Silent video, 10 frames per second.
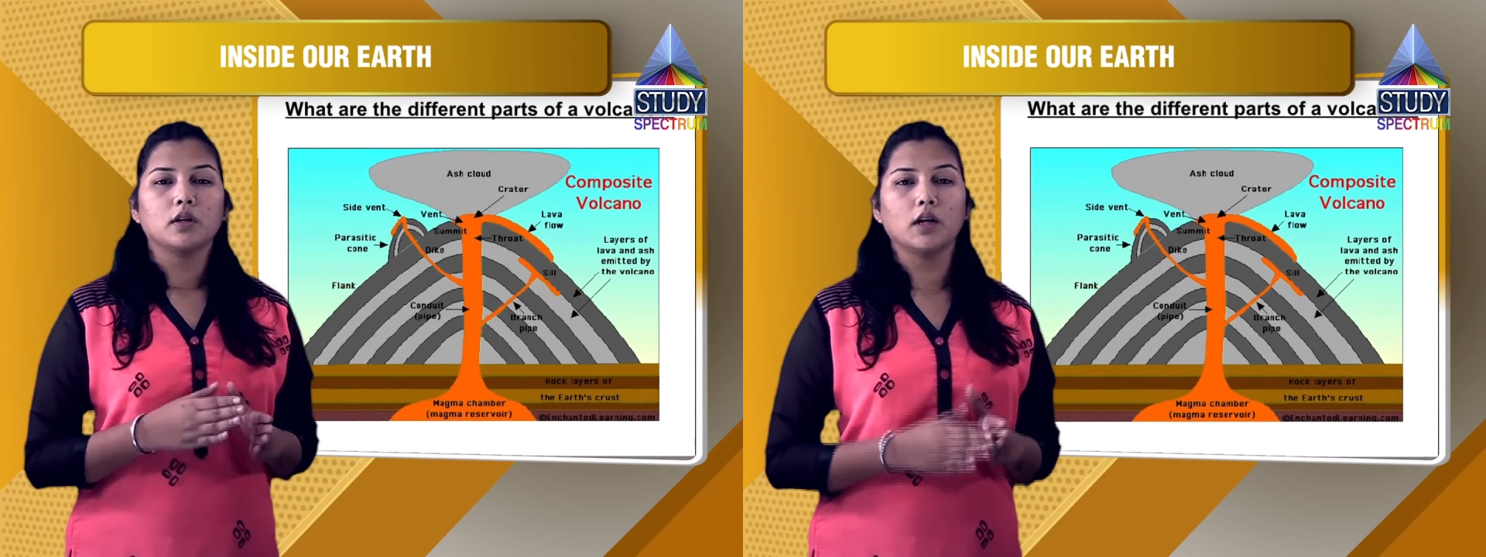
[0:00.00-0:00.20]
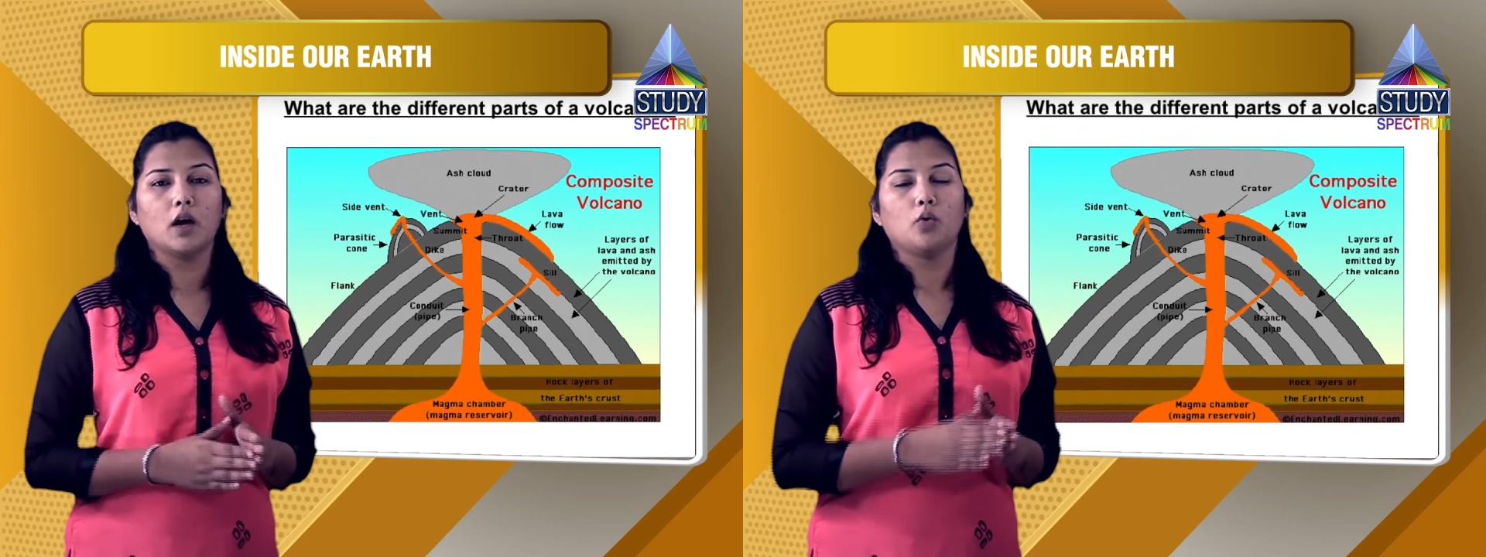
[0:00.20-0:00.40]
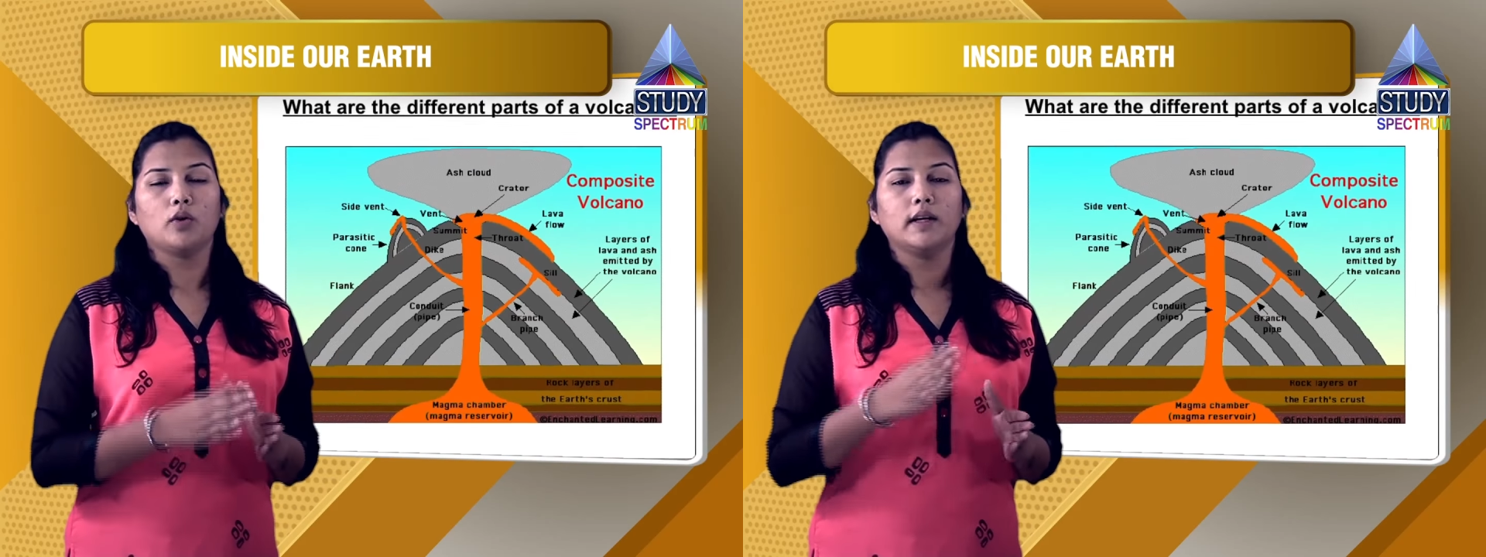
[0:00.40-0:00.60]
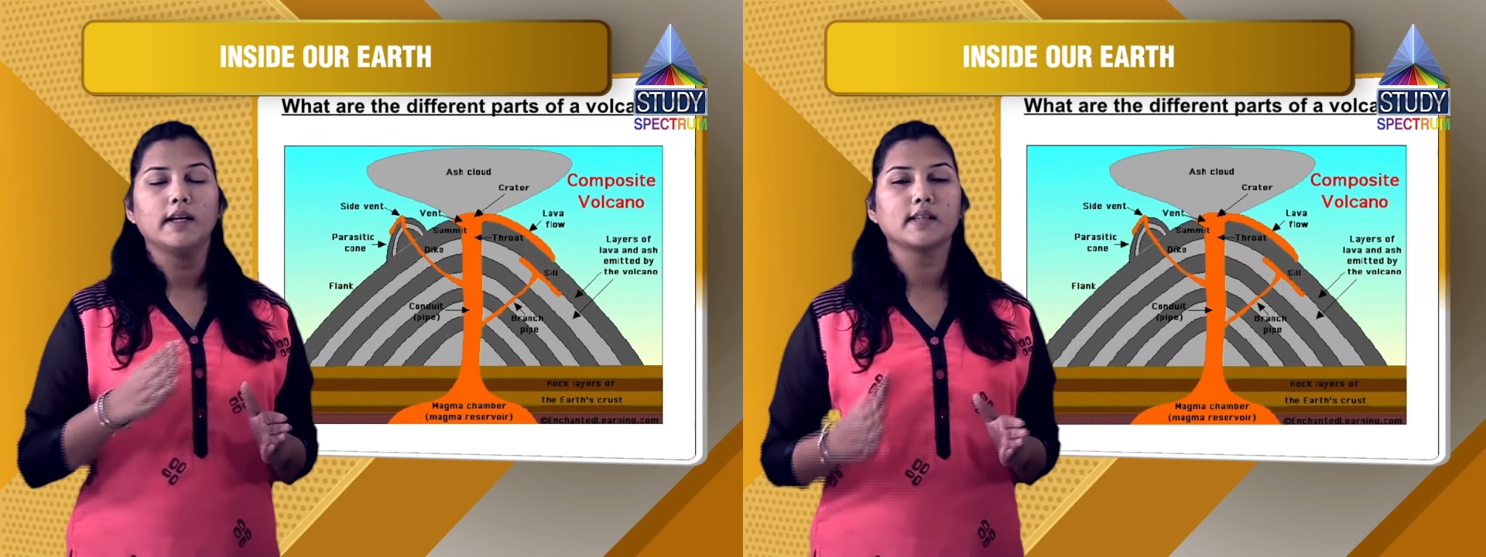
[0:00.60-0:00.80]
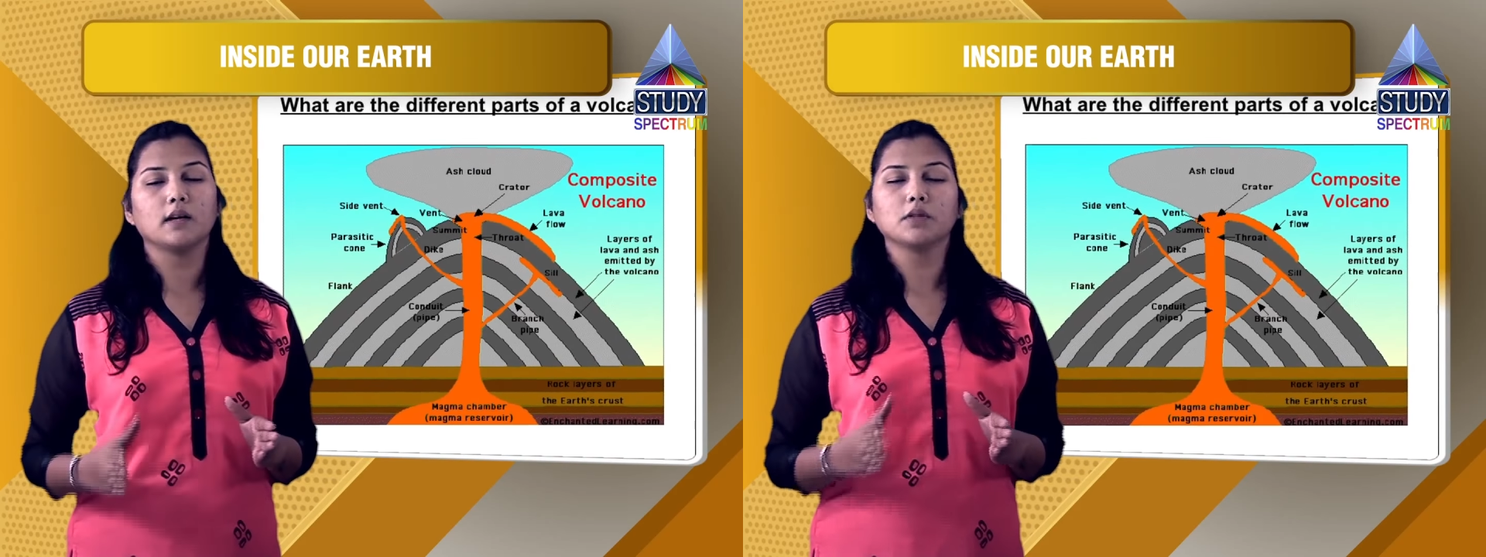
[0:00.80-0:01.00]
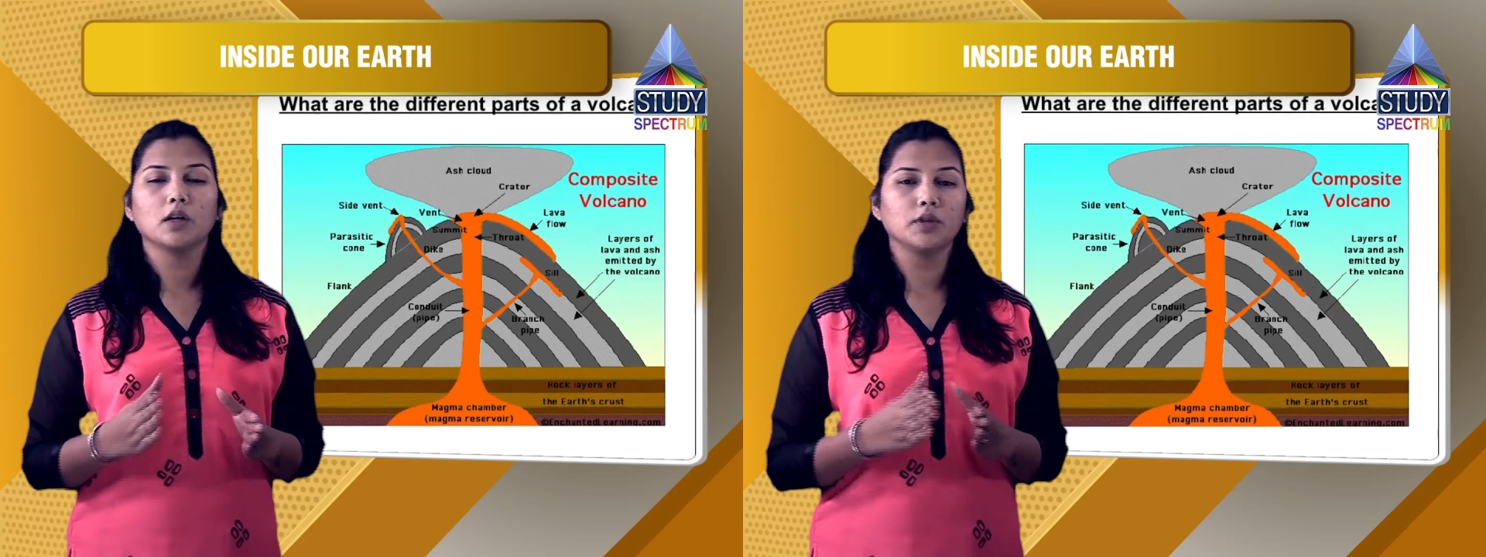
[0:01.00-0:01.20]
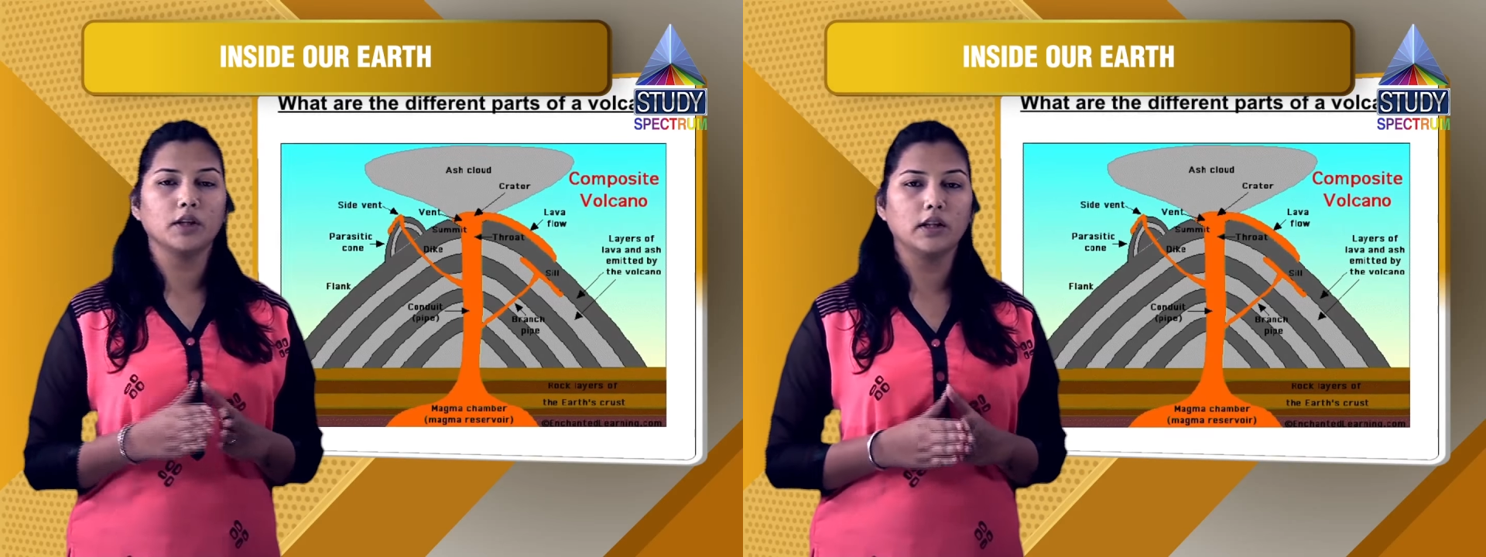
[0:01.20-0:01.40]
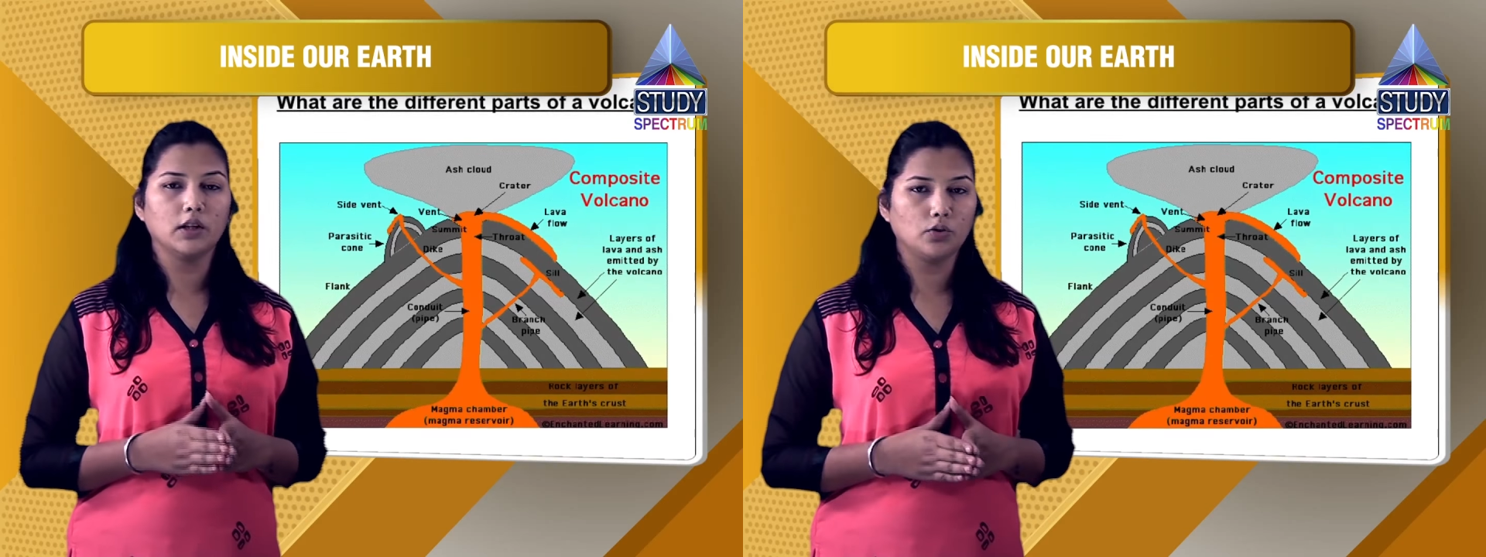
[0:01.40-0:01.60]
Now, let's come
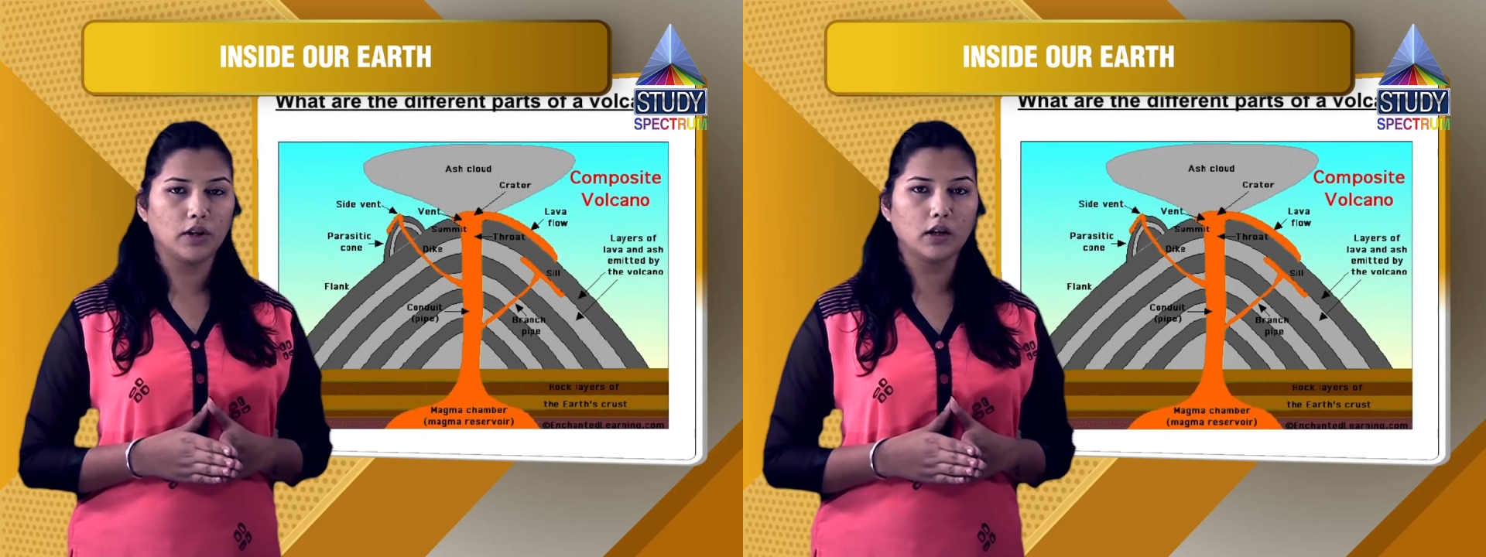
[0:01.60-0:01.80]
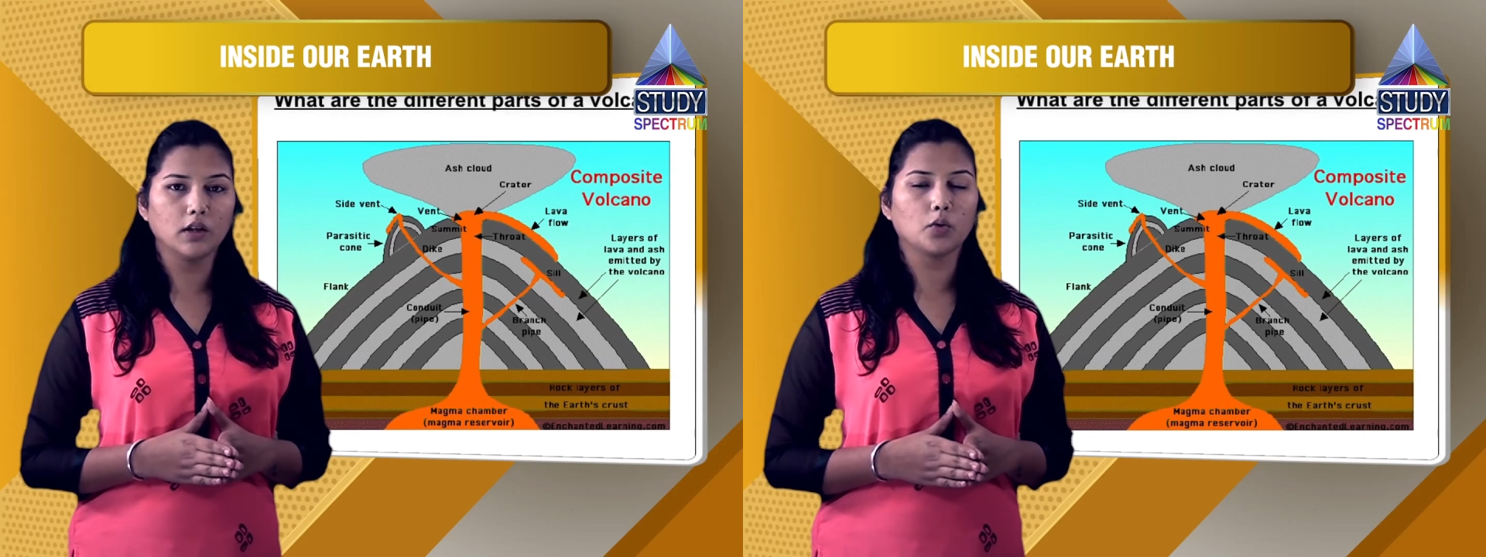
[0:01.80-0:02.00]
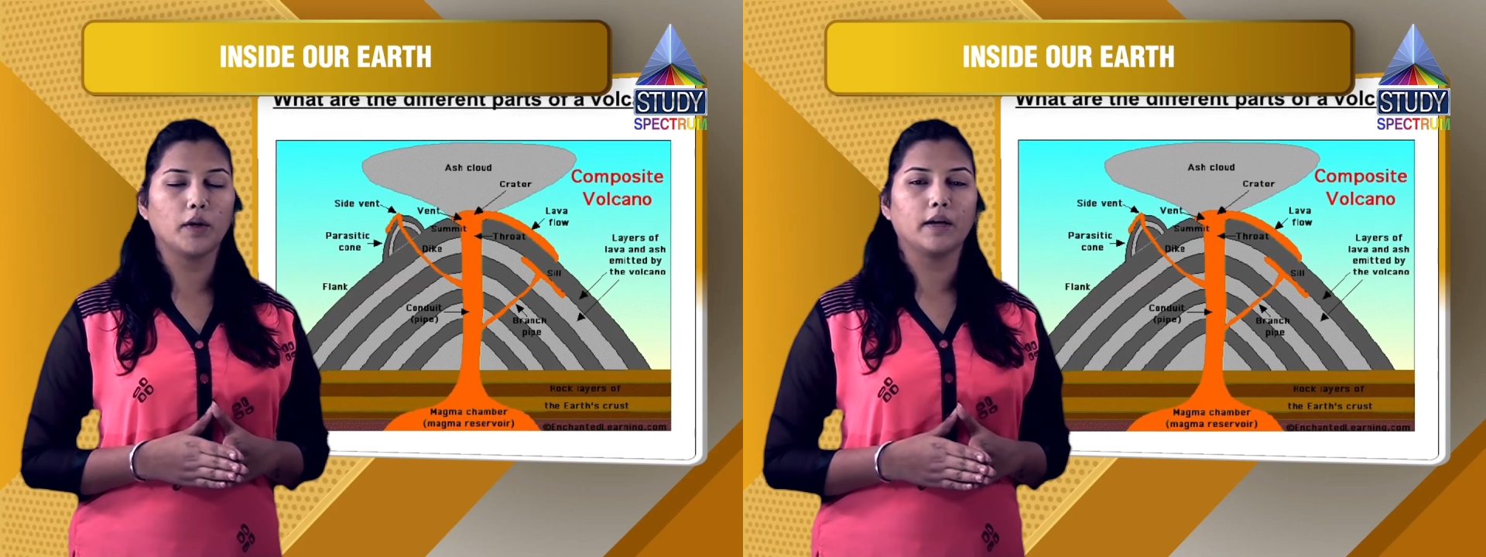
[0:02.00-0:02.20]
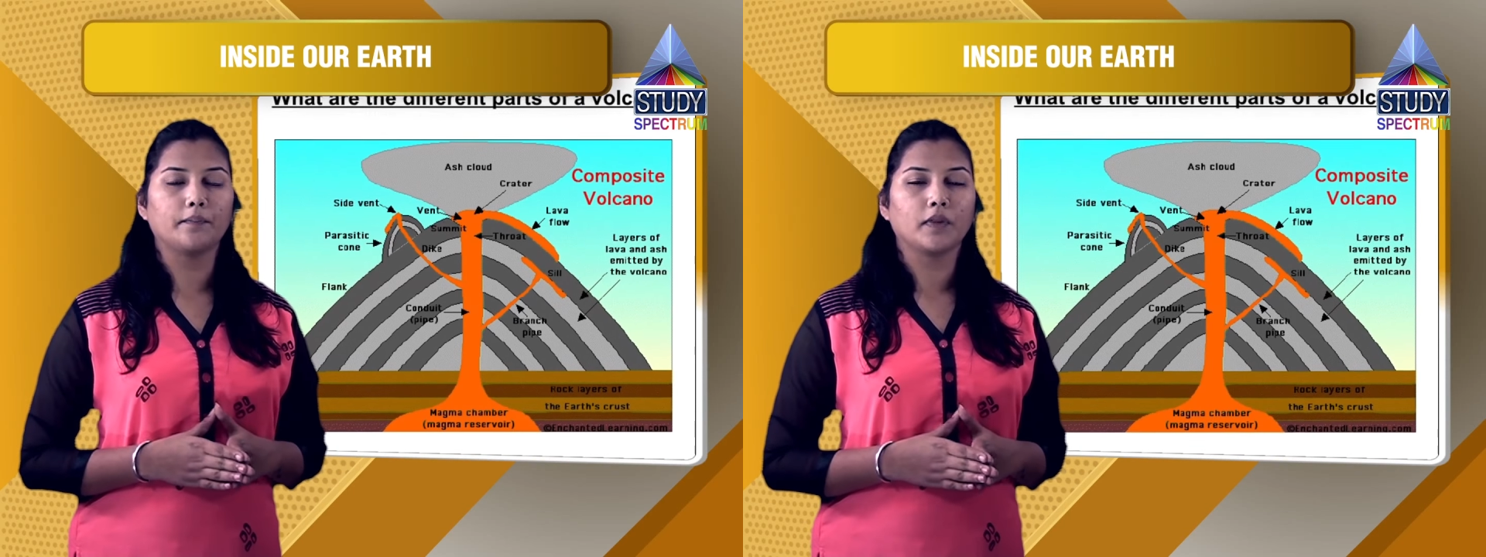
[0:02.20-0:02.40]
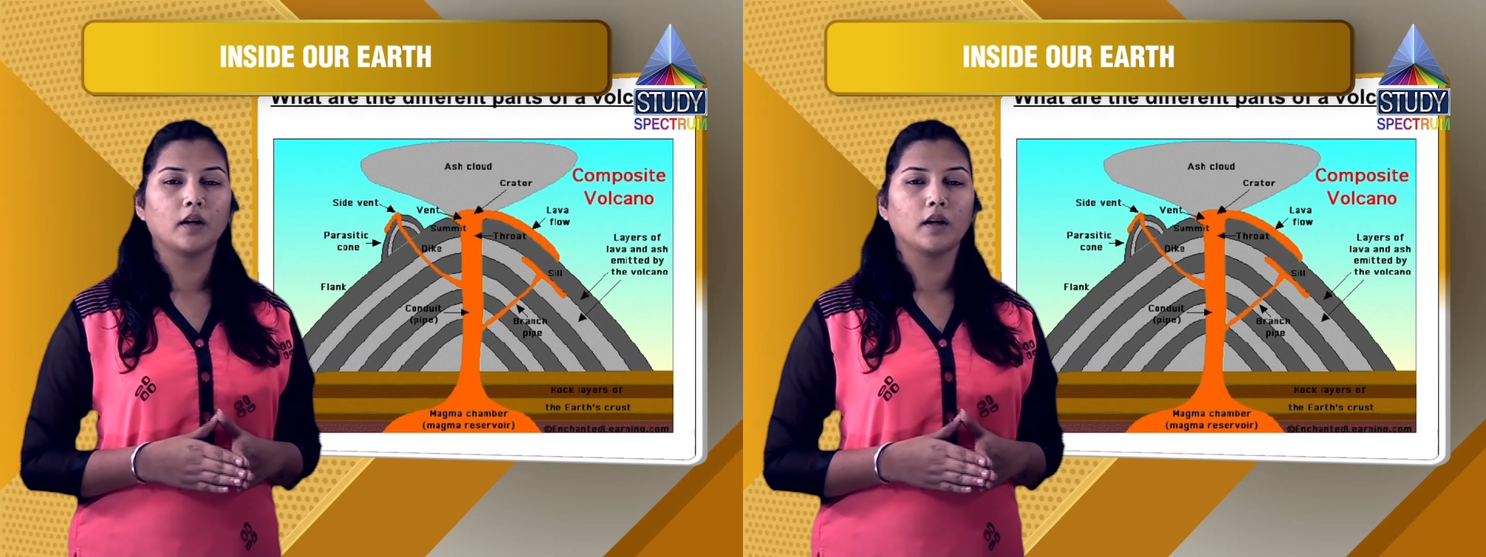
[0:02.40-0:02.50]
down to the earthquake.